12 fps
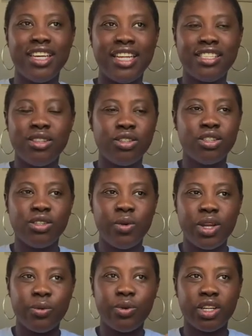it's not just
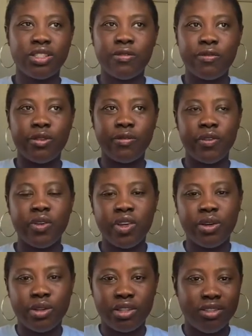going to work to fulfill
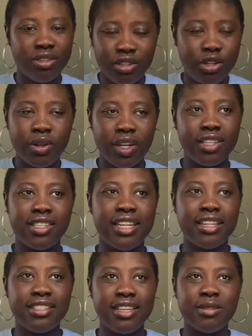your duties in
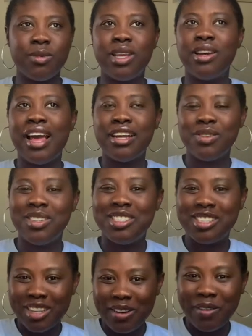that sense, but you're actually
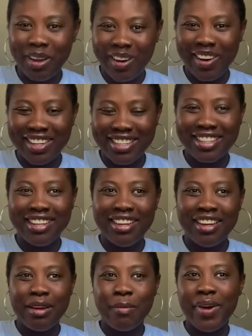serving God
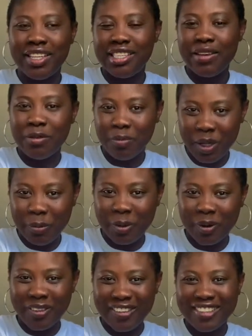by serving
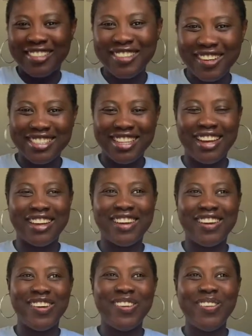people. So it's like,
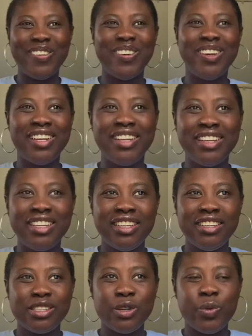oh,
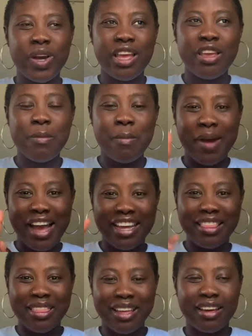so where you
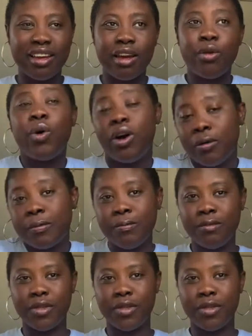might think, well,